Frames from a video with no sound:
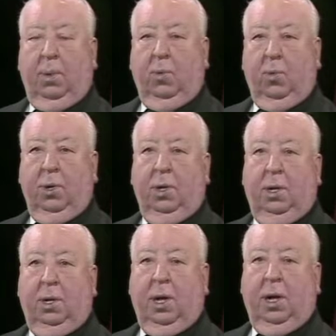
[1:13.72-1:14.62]
Wouldn't
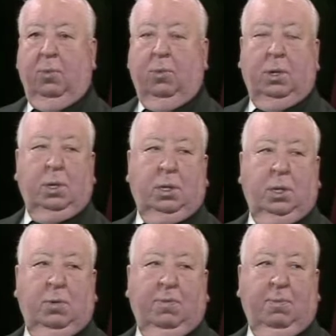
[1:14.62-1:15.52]

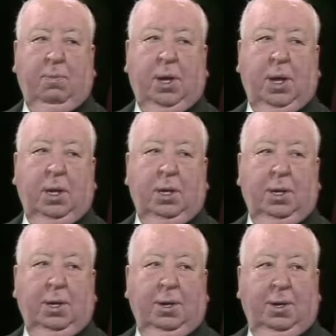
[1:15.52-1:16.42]
you, if a man
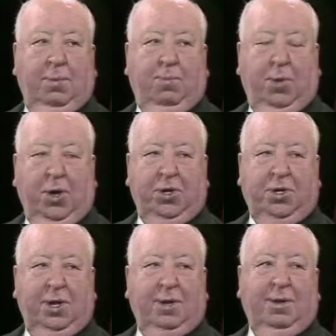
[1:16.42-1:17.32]

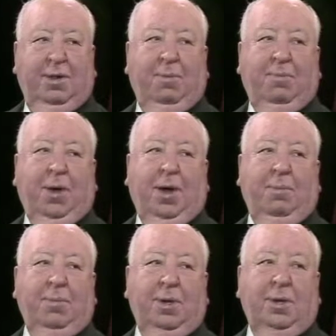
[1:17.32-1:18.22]
burst into the
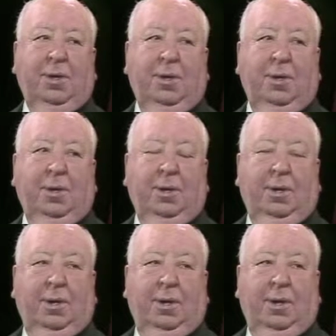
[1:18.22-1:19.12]
apartment?
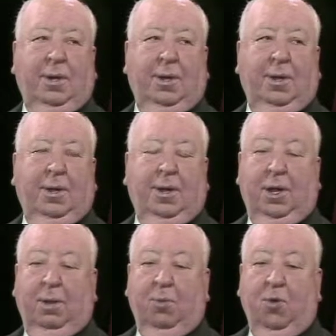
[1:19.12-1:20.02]

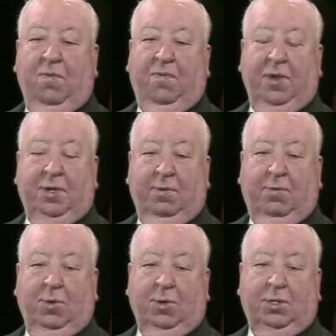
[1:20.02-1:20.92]
In the movies, of
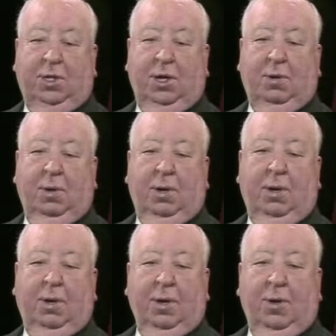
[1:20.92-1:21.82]
course, she'd
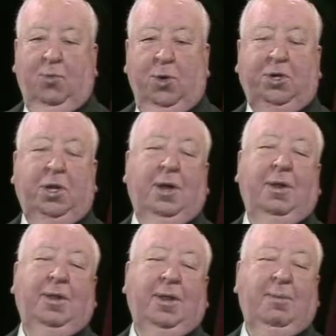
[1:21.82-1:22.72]

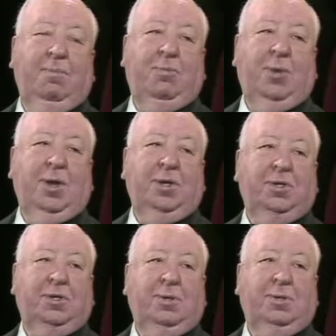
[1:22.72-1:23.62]
return the
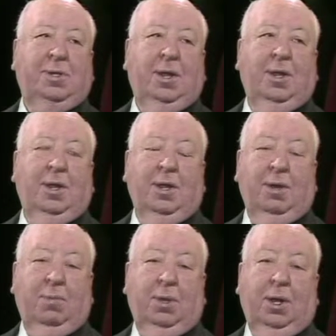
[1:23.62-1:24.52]
embrace, you see.
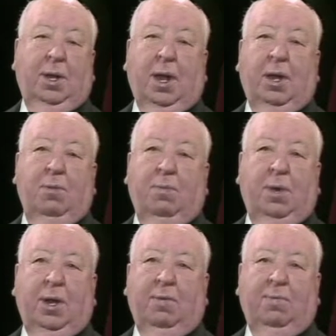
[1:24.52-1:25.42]
But then I don't
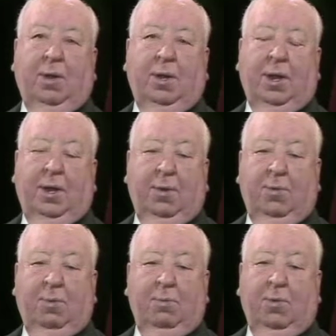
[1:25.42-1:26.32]
believe what they
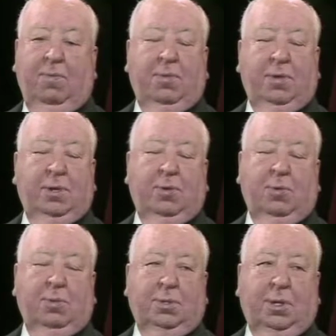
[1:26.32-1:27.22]
do in movies is
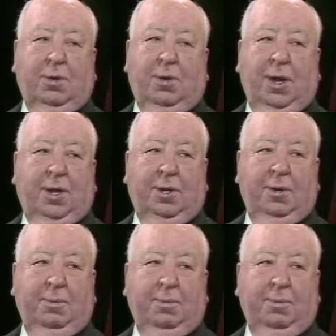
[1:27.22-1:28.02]
always correct.